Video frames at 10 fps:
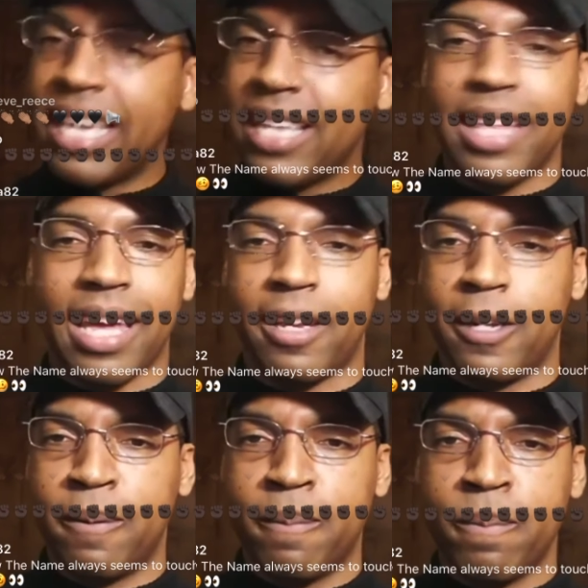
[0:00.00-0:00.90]
that.
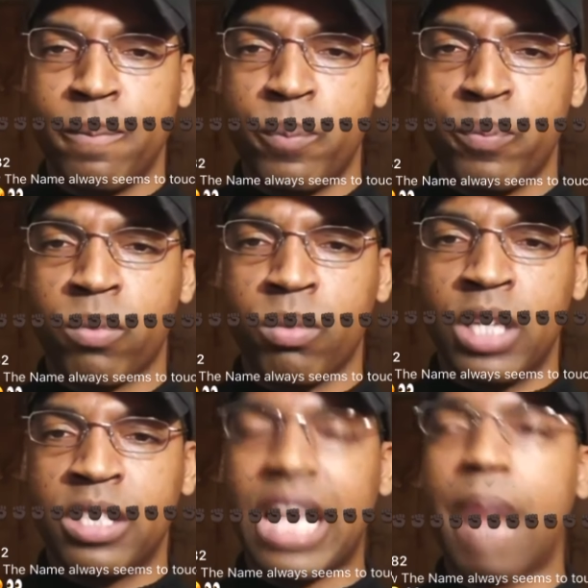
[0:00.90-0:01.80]

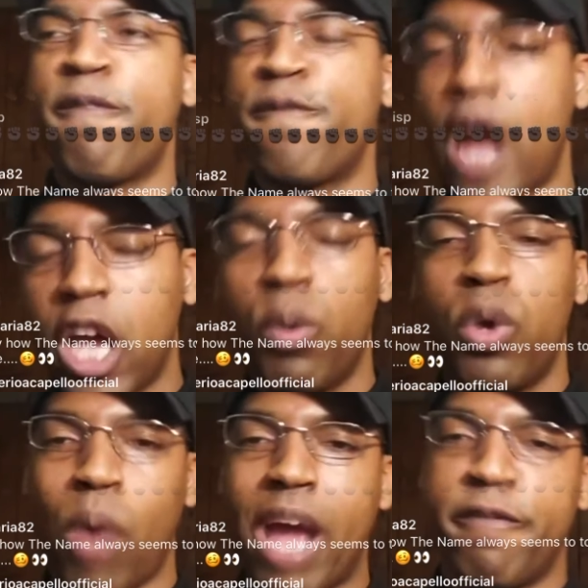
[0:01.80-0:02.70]
Stop following
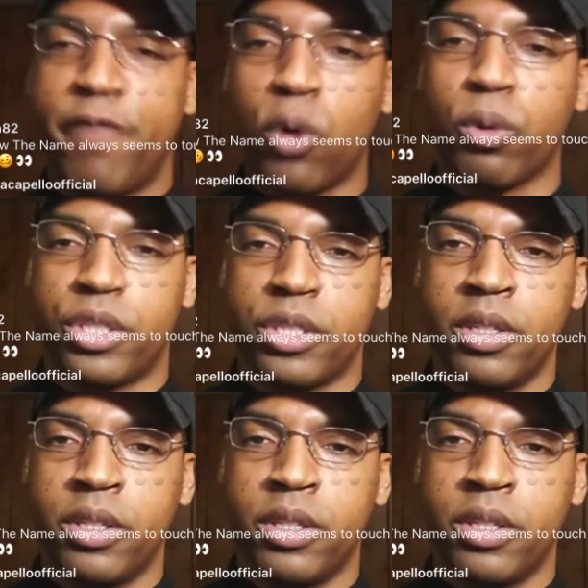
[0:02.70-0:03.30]
white folks